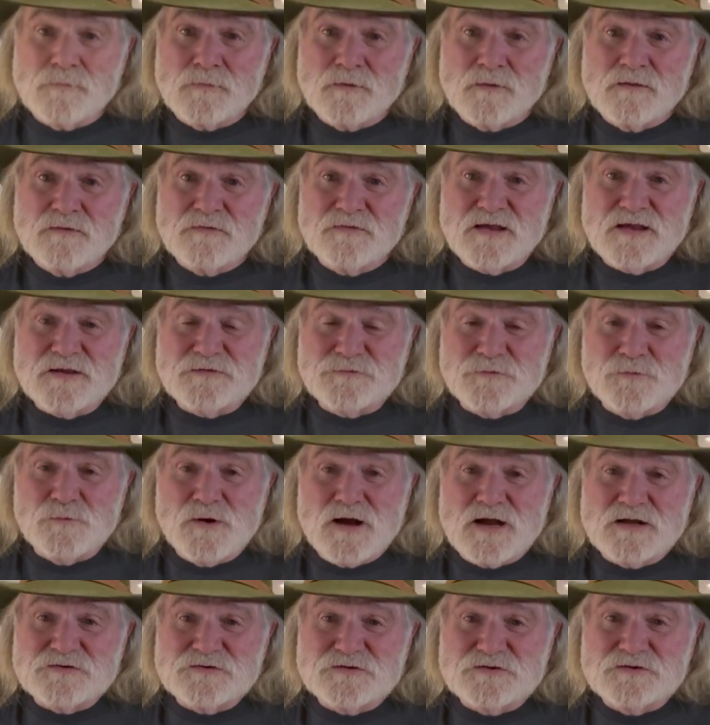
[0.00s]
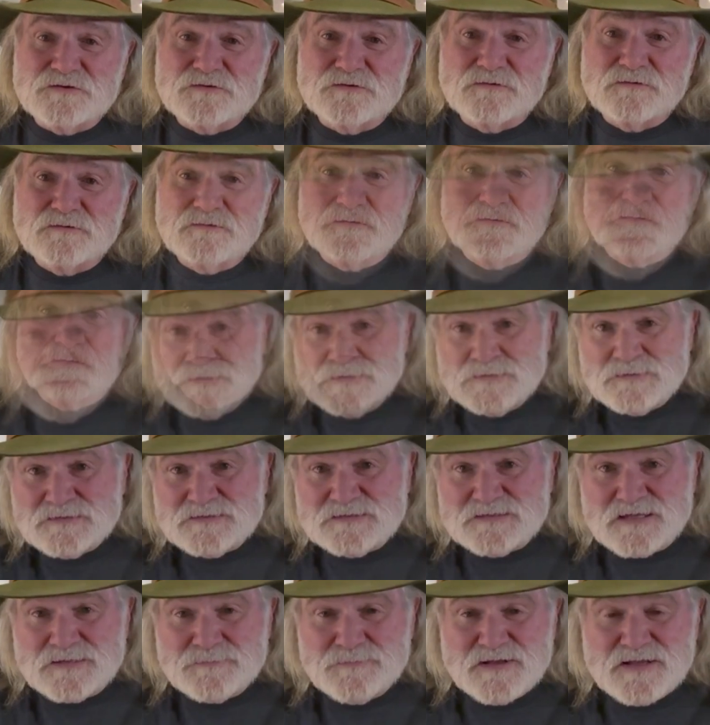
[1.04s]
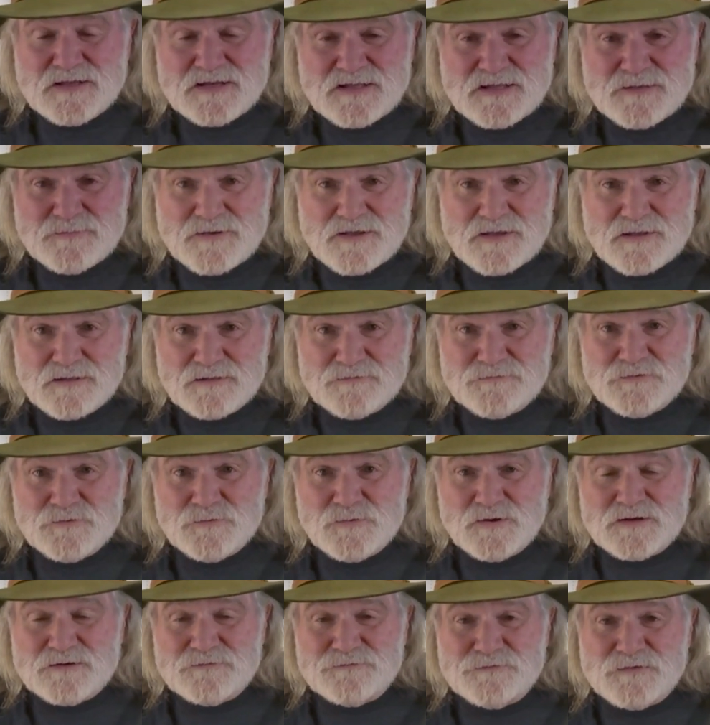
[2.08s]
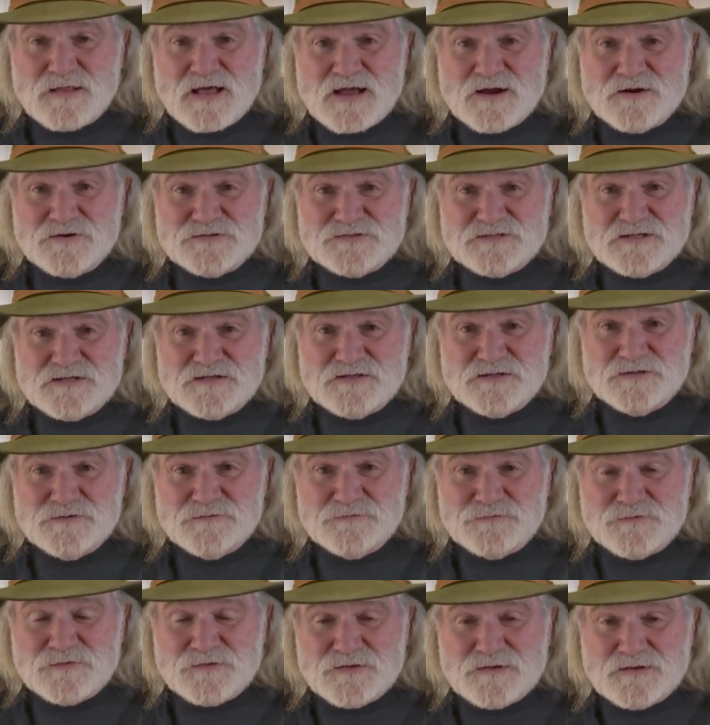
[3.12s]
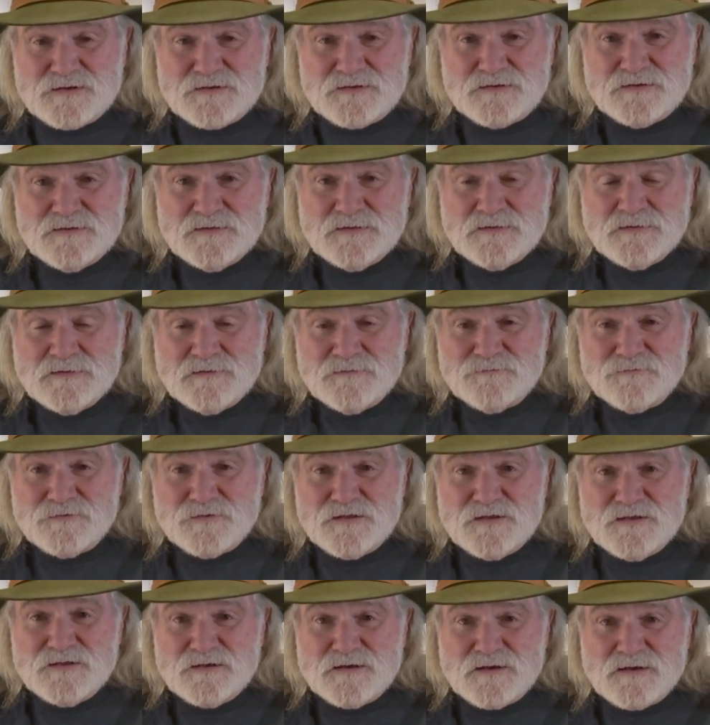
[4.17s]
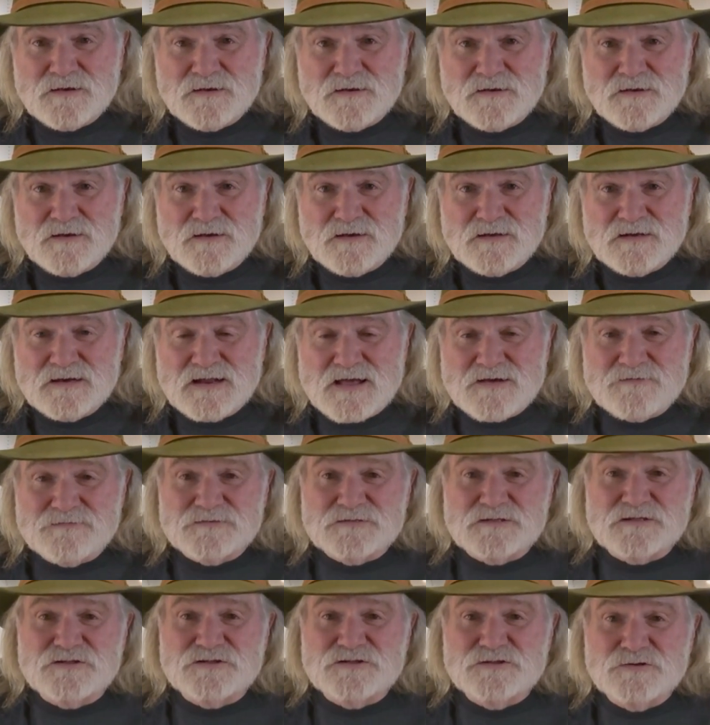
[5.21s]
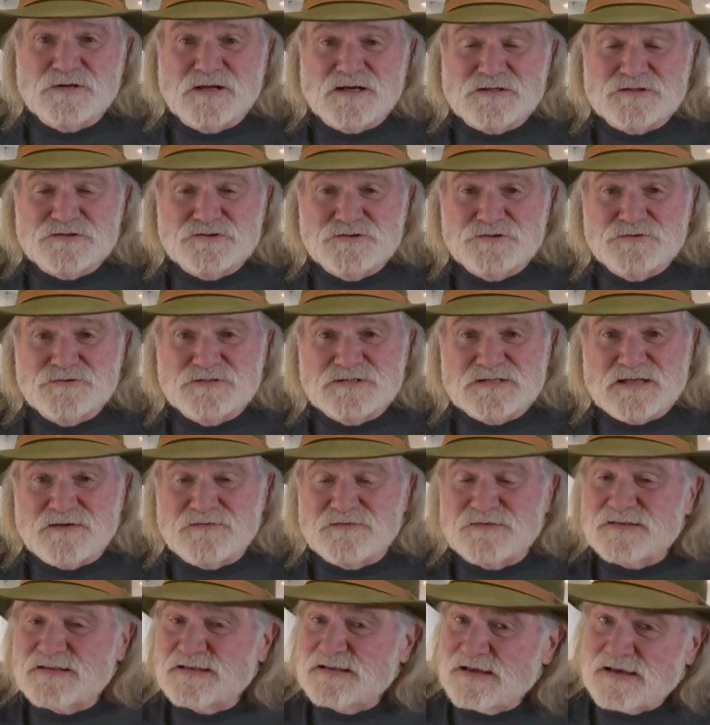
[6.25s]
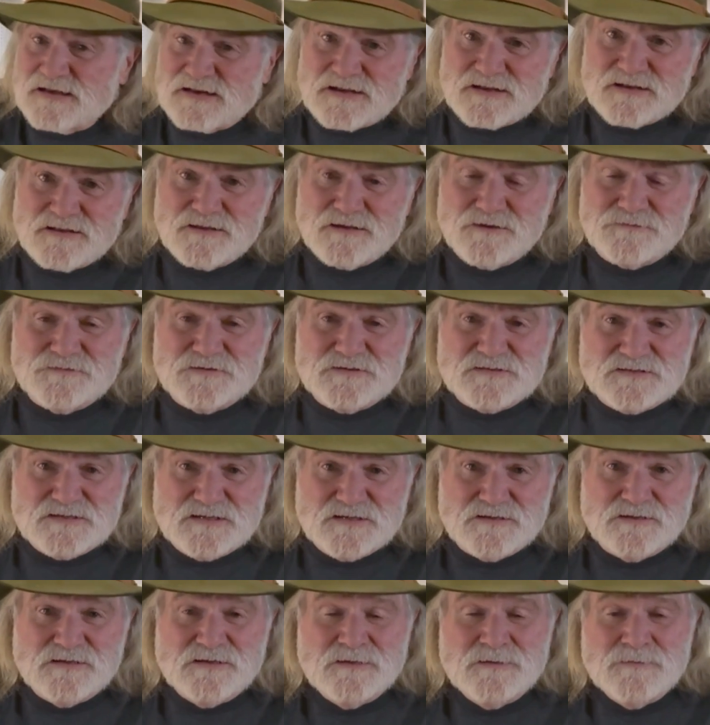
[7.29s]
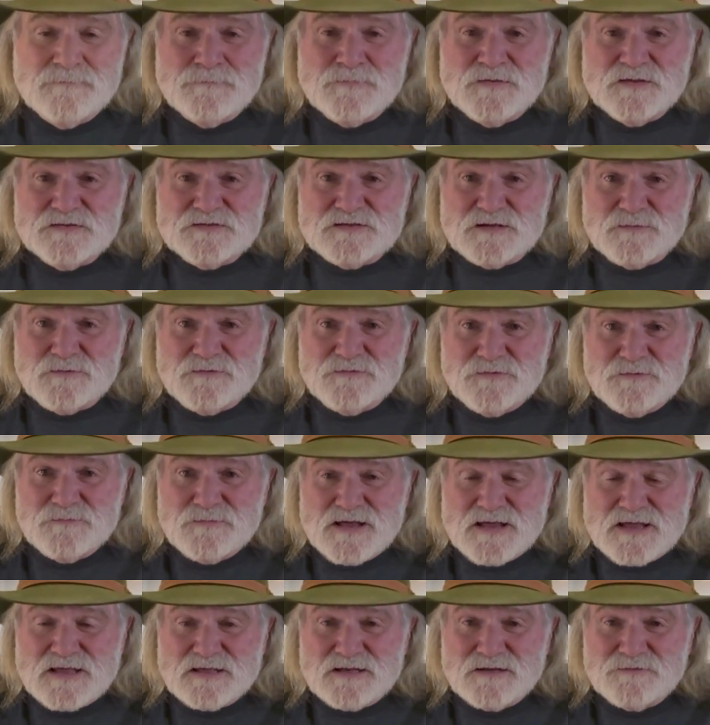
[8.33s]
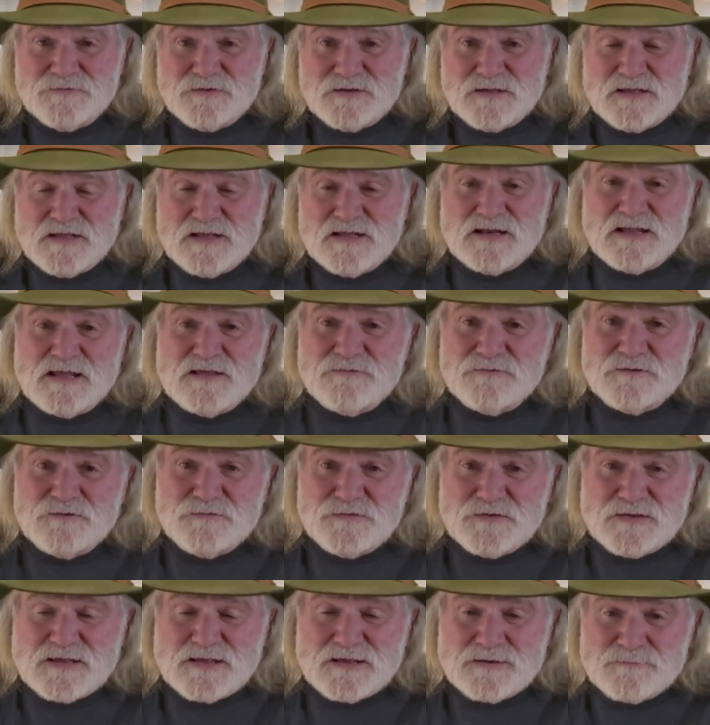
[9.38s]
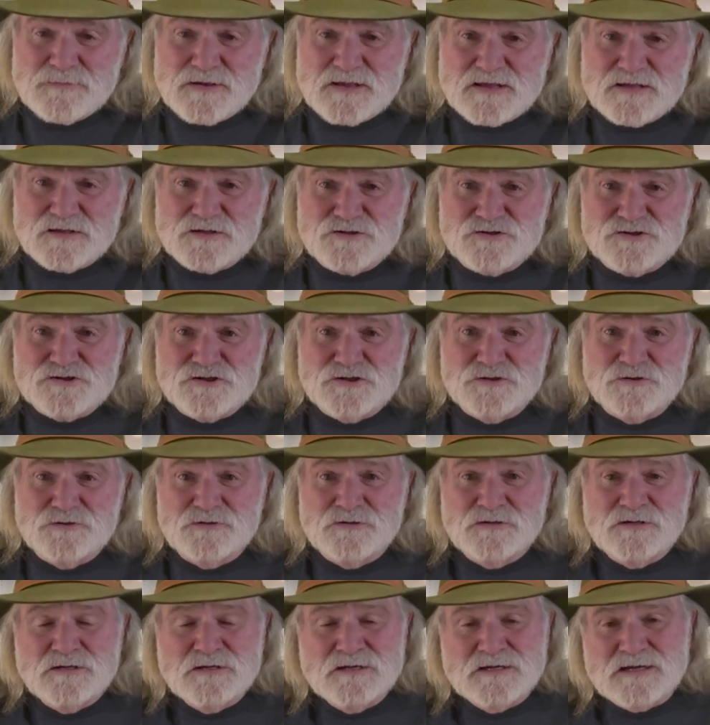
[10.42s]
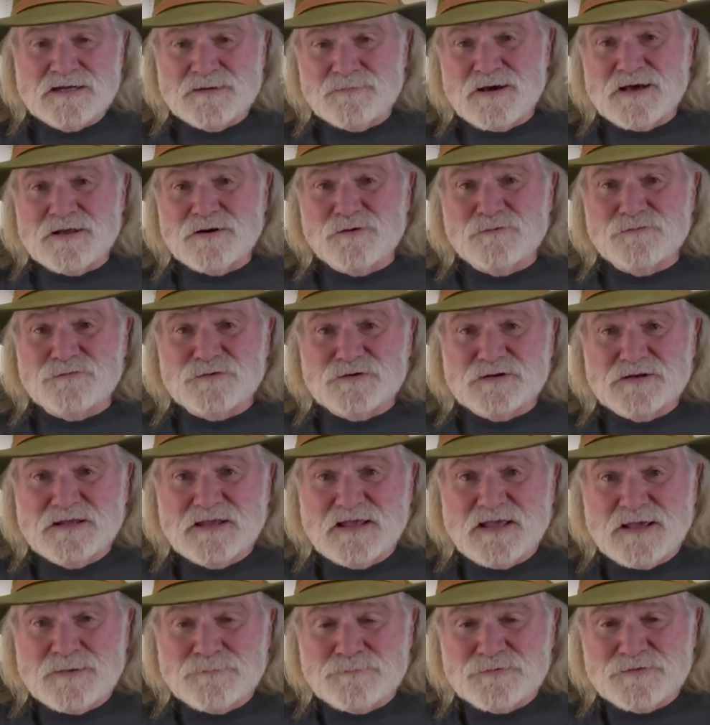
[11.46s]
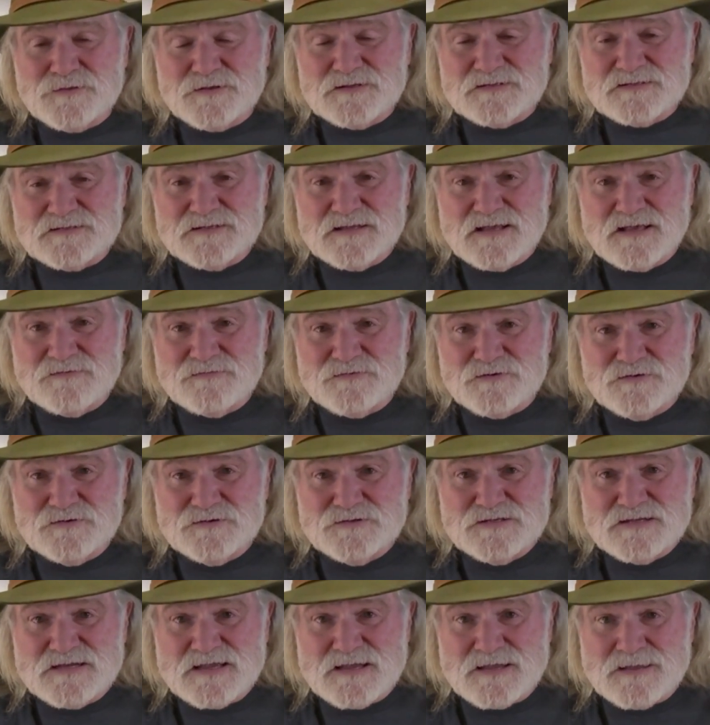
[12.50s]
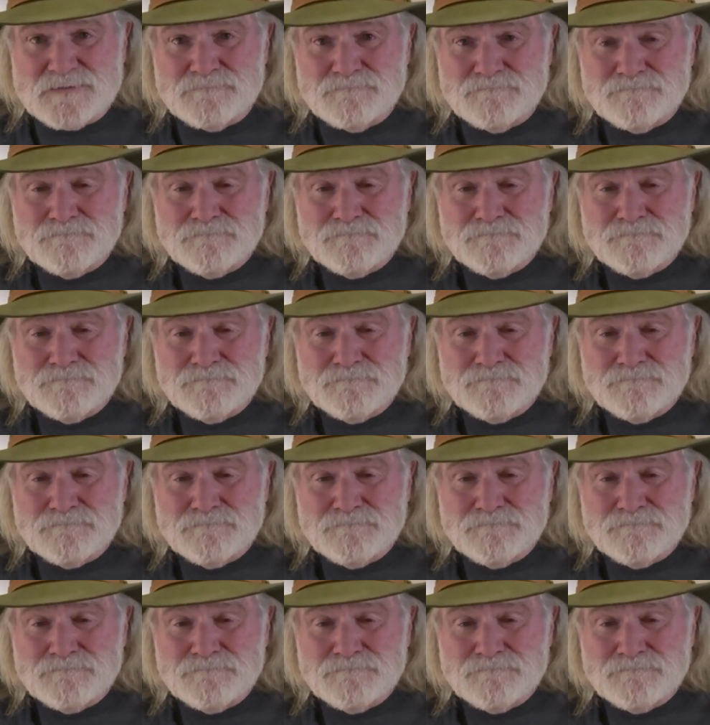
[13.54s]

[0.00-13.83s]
Thanks for watching. Send me an email if you want a flyer sent to you for the novelty shoot on June 7th. God, I'd love to see some of you make it if you can. Even if you can't make it and shoot, come on over and camp with us and have a good time.